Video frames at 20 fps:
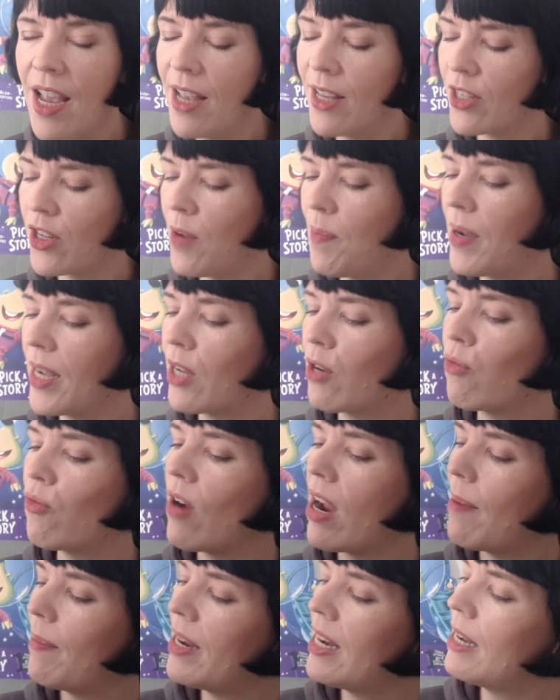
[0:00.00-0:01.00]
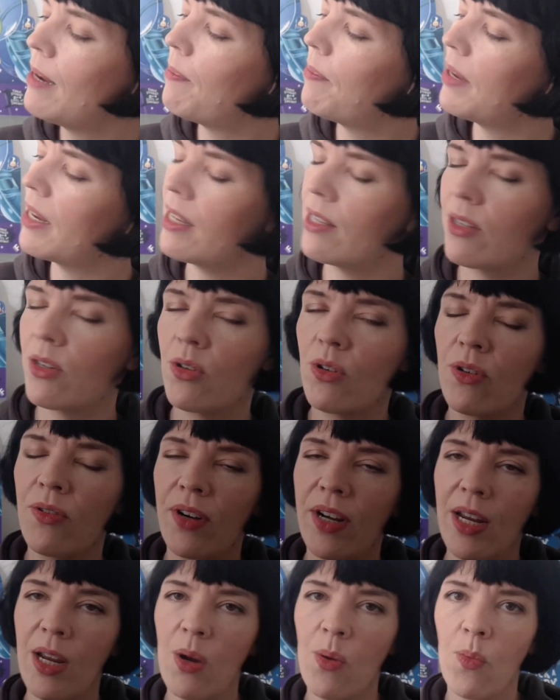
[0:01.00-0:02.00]
So by cramming Pick a
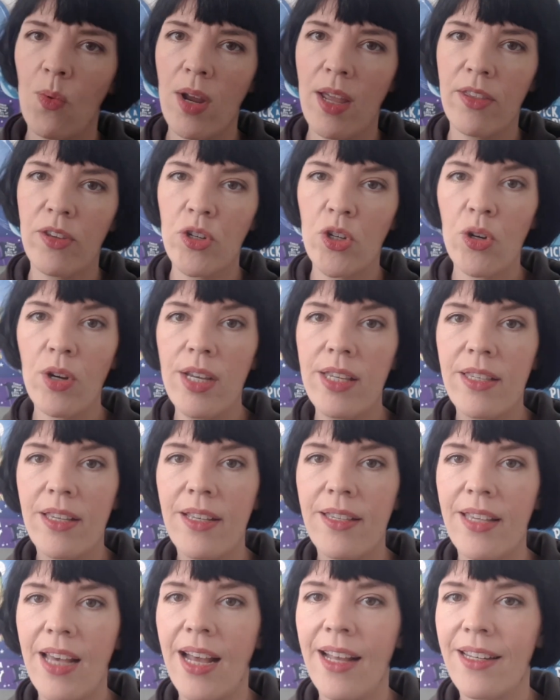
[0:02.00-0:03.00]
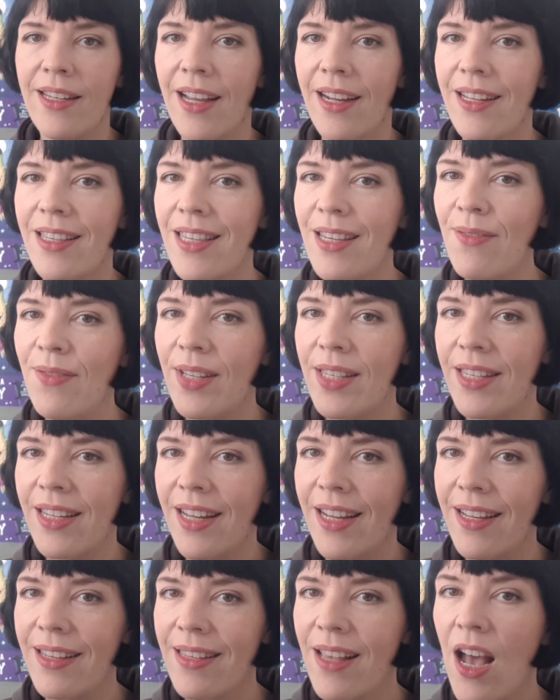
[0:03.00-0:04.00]
Story with choices and
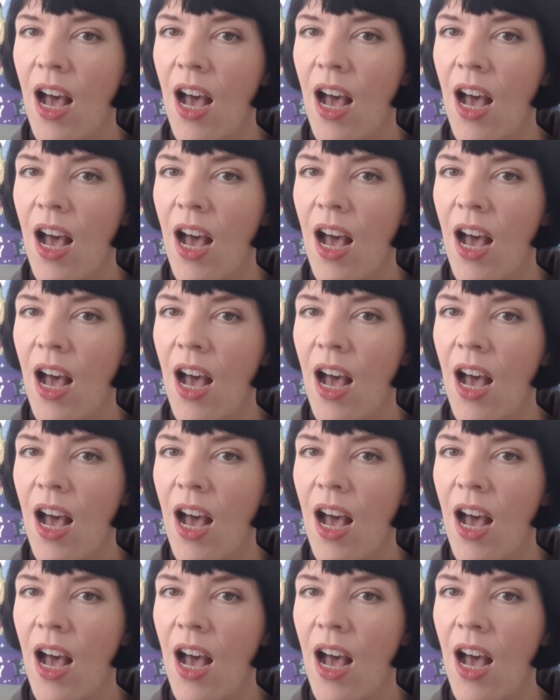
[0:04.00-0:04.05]
activities,